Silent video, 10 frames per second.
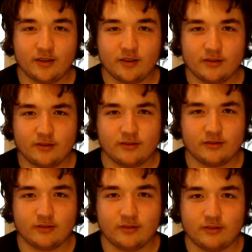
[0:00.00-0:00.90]

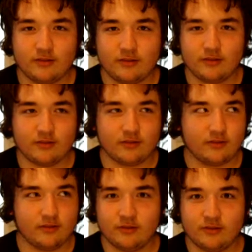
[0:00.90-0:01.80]

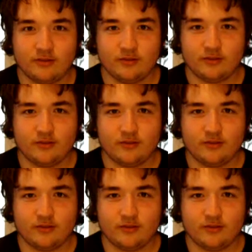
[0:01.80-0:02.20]
(no one is talking)